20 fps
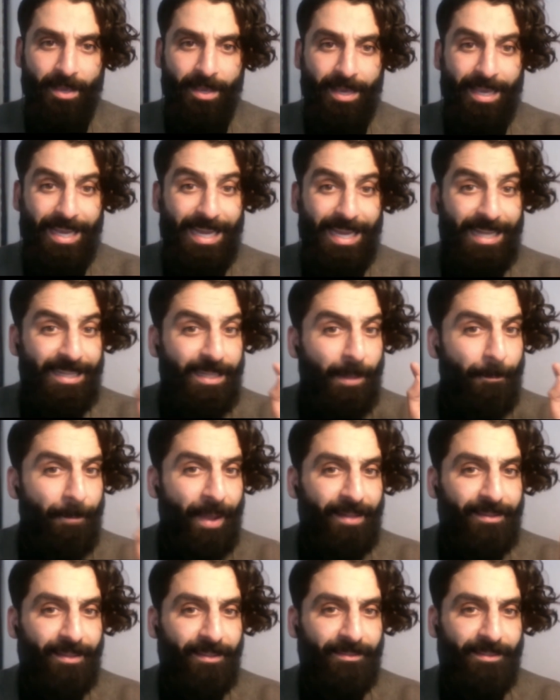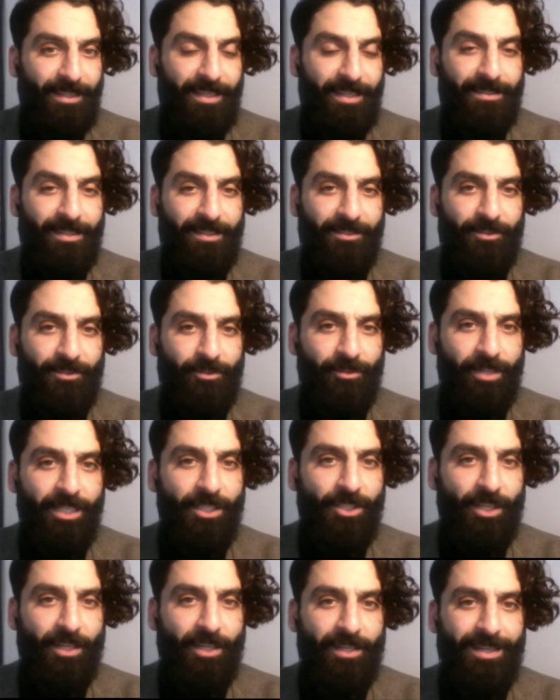Independence in this
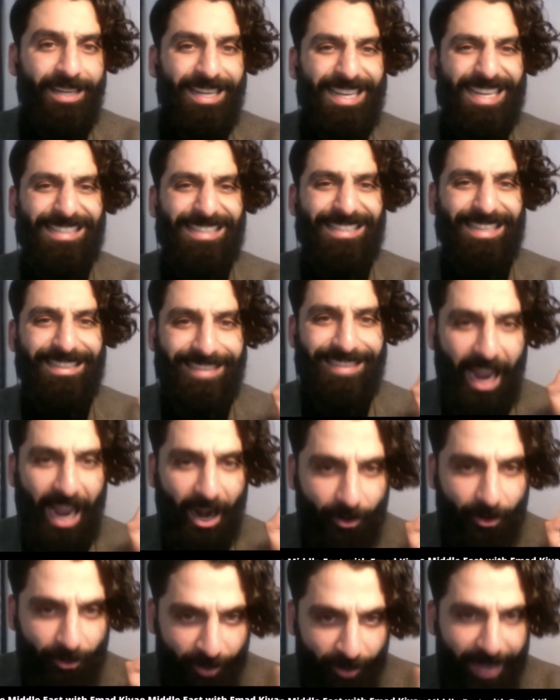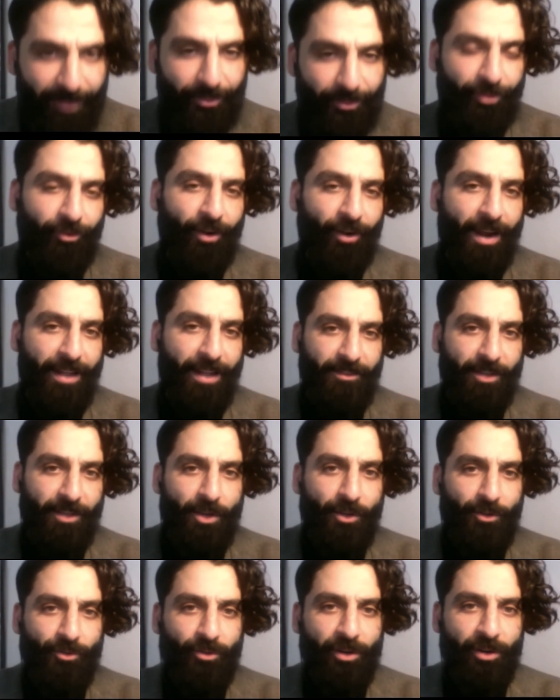region is a direct threat
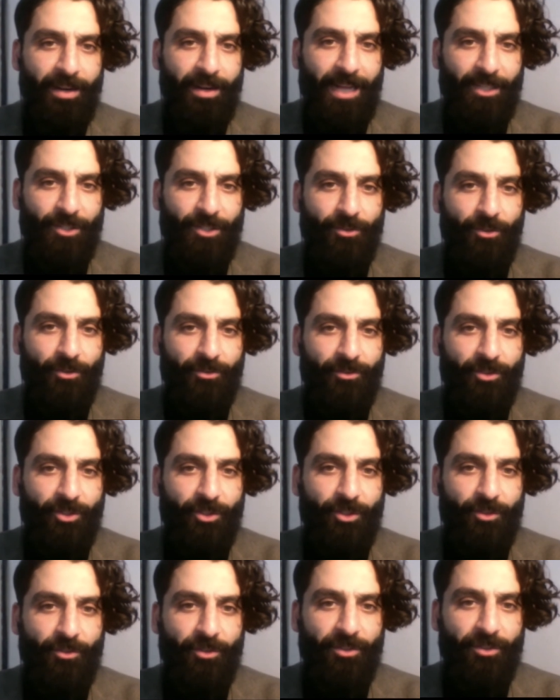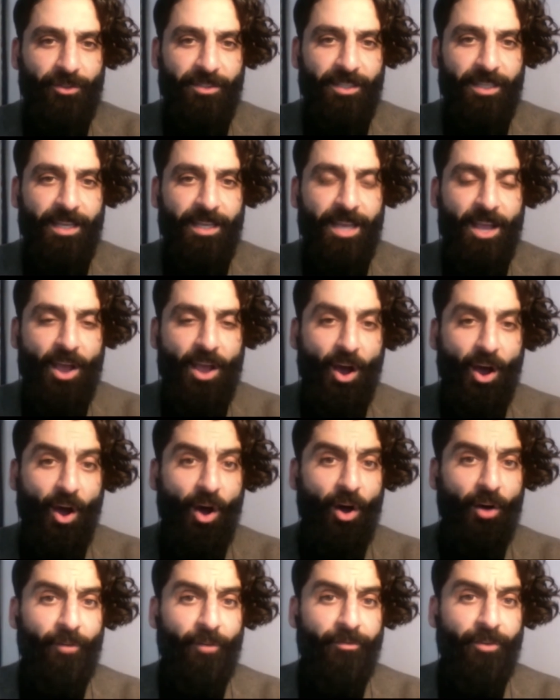to the national security
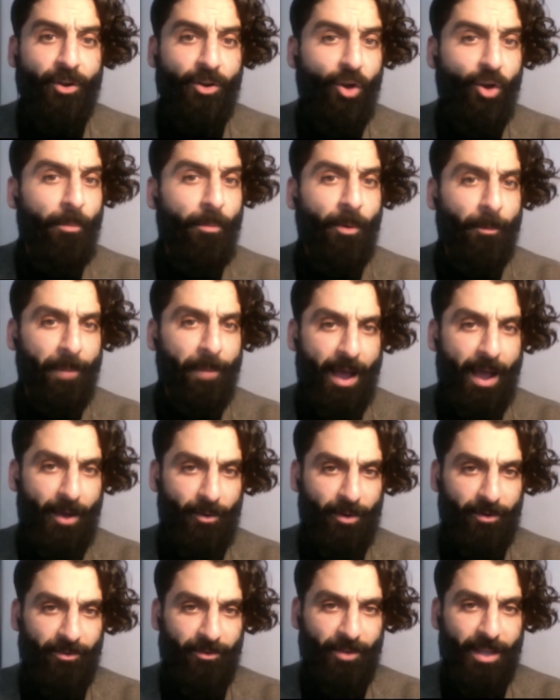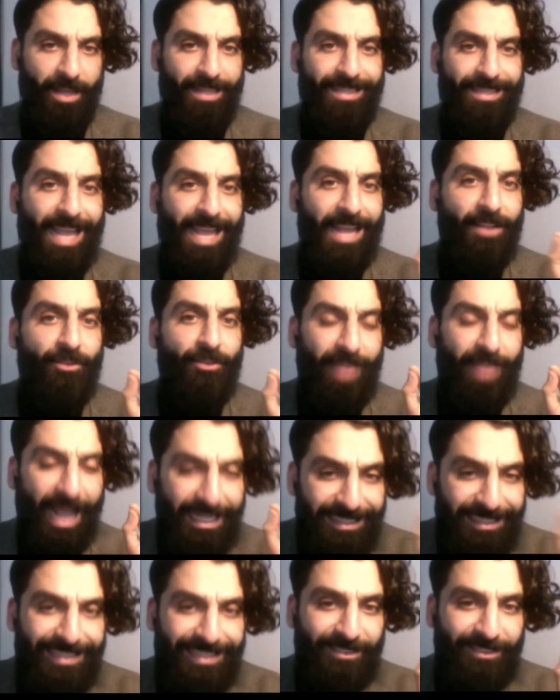of global powers.
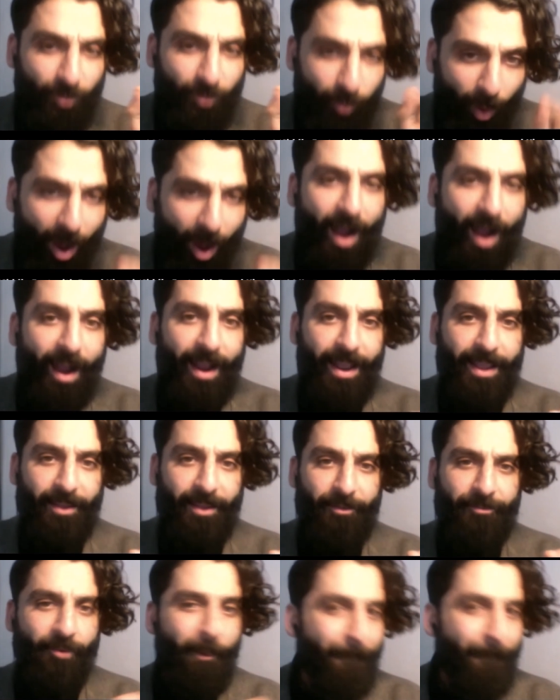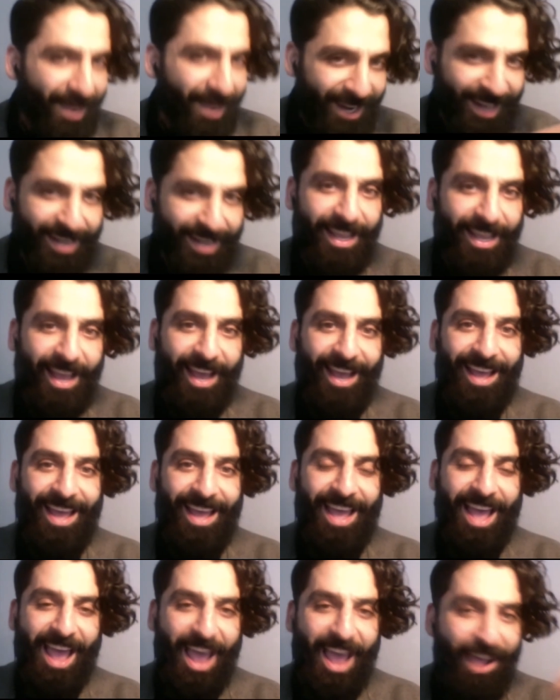That is why for millennia
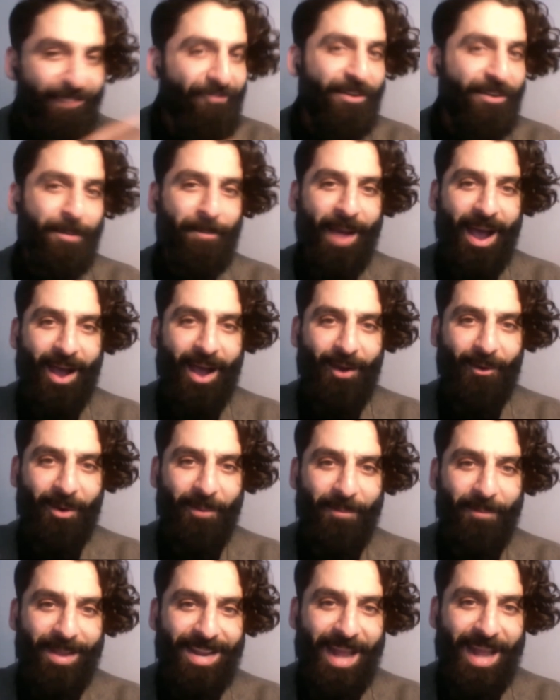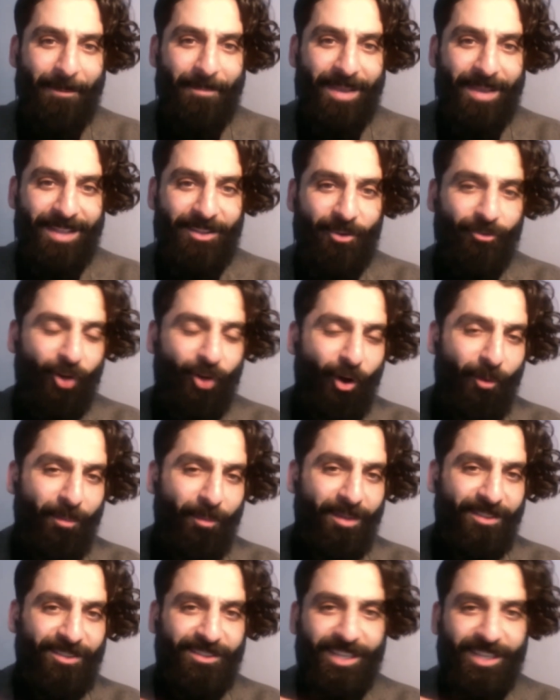every power, may that be the
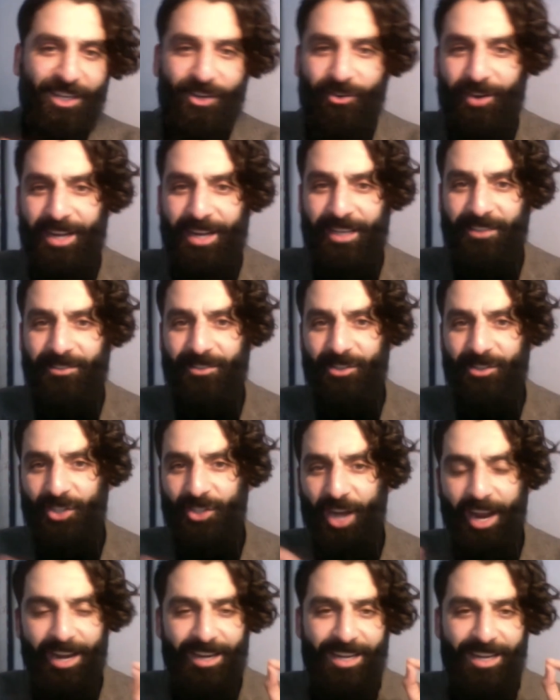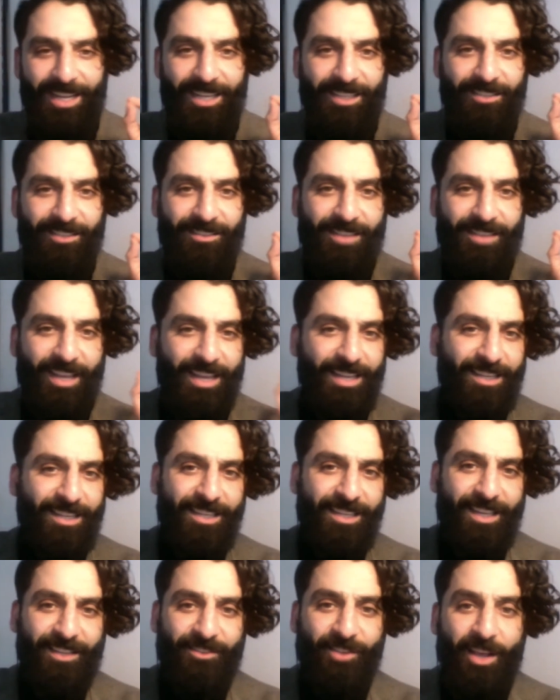Romans, the Greeks, the Chinese, the
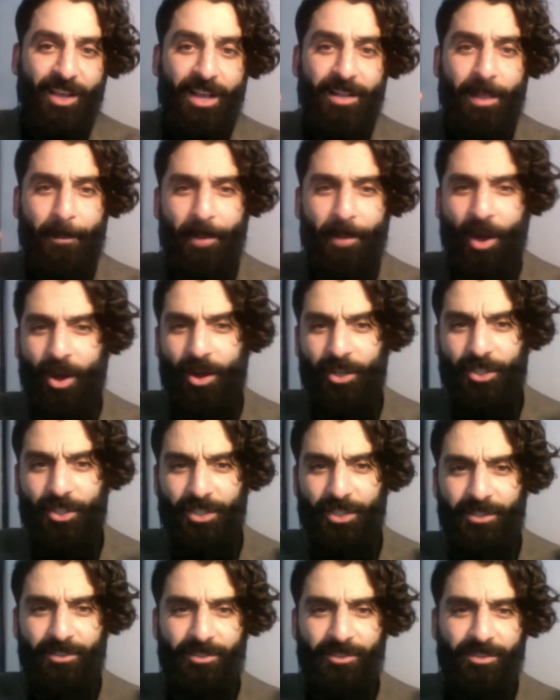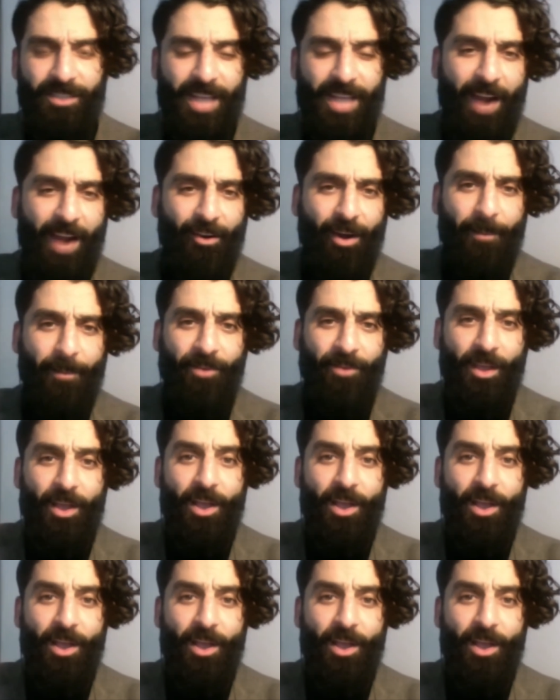Indians, the Persians, the Arabs,